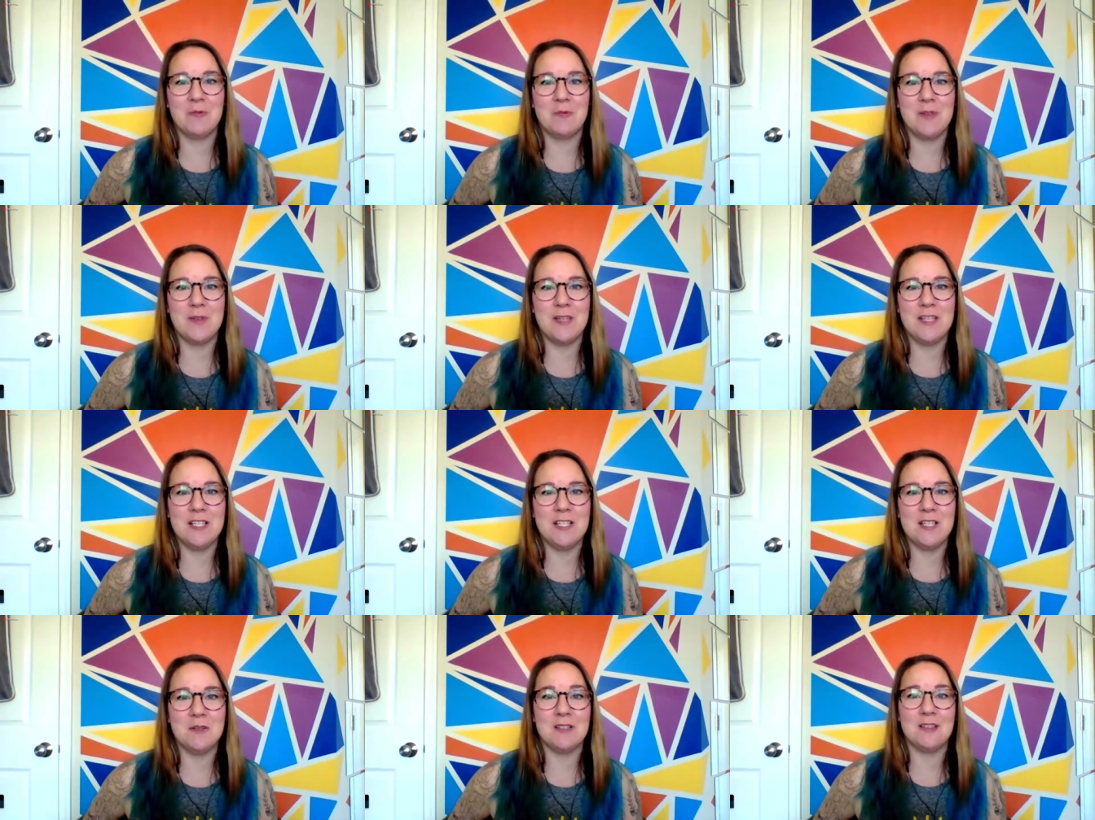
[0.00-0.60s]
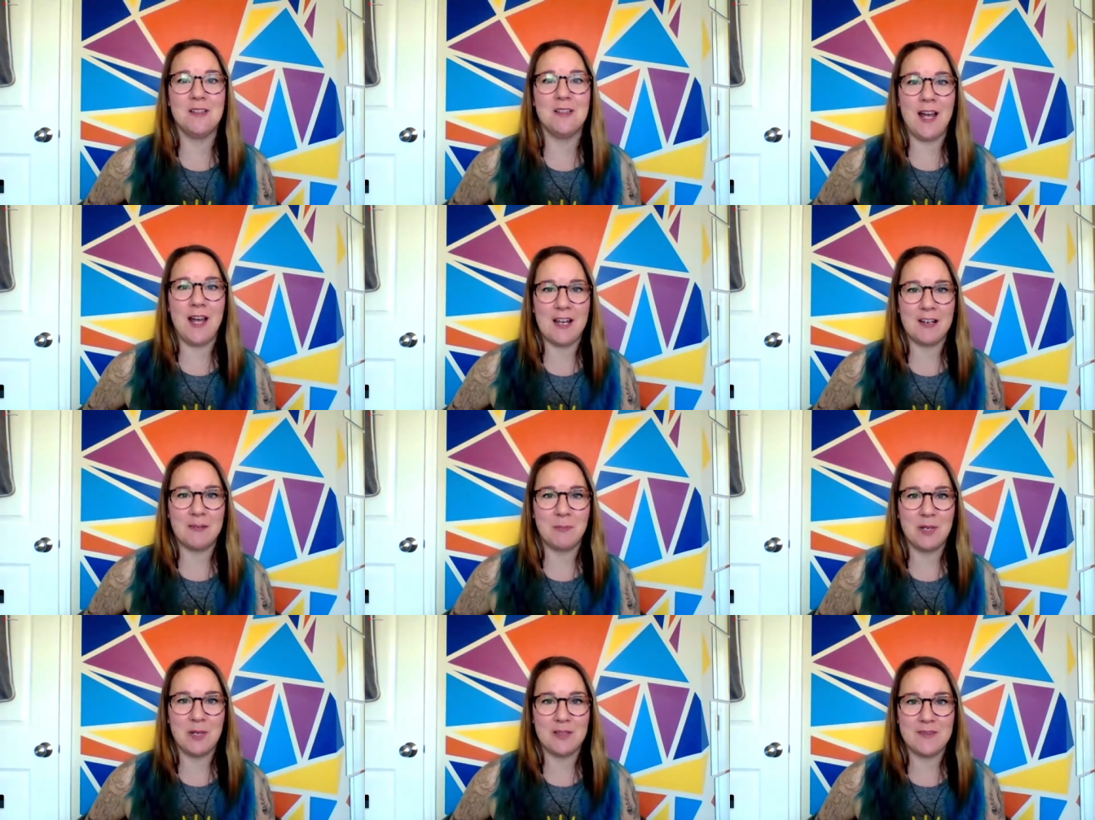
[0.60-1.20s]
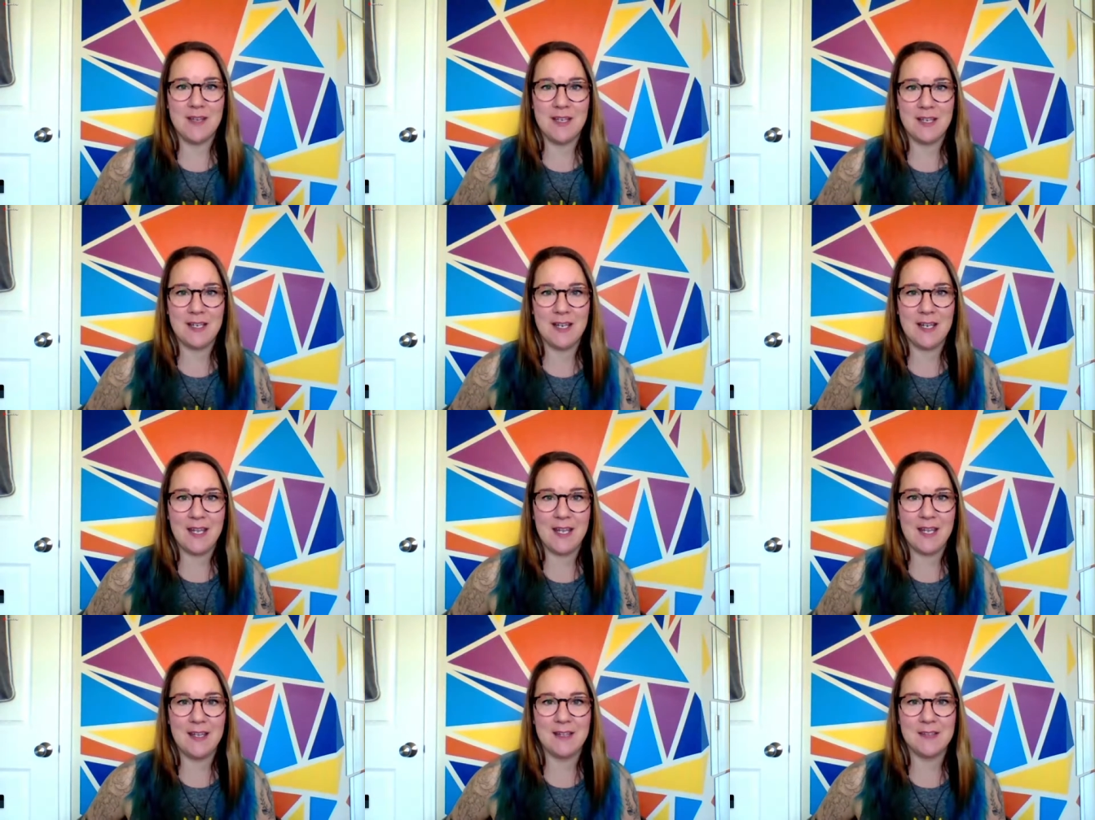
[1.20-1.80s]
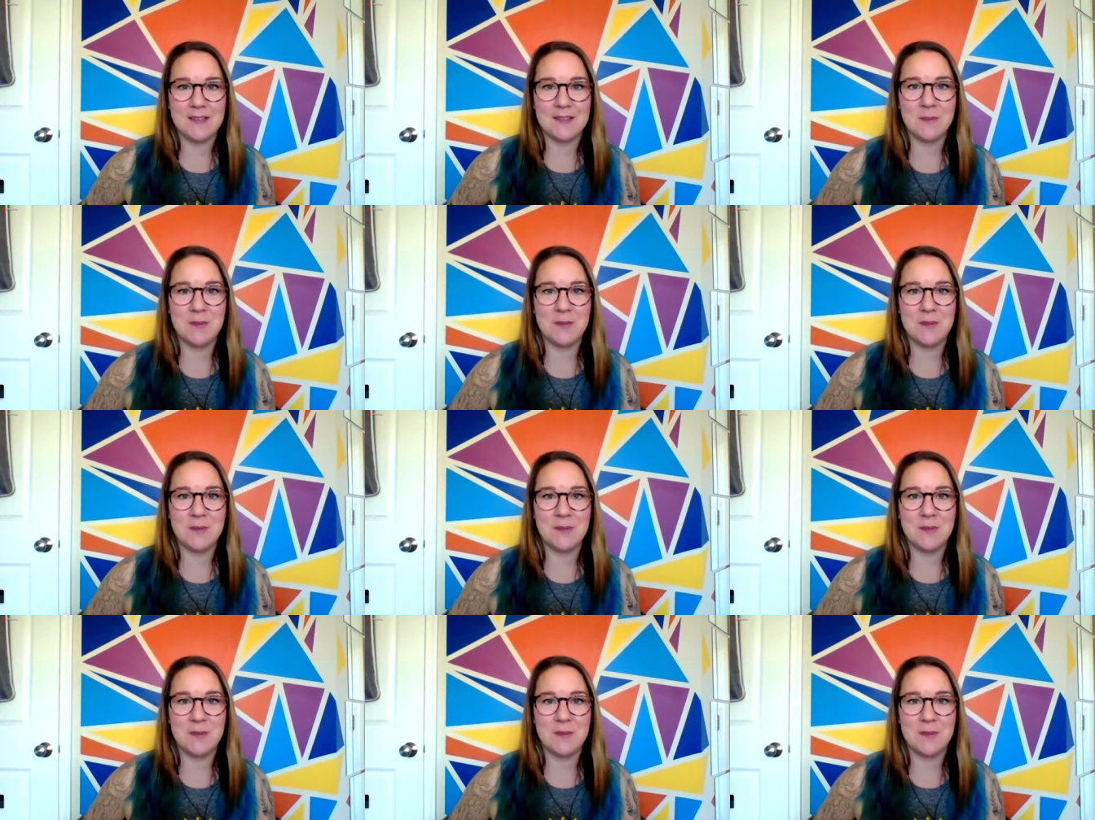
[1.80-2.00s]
We do a lot of birthday cakes.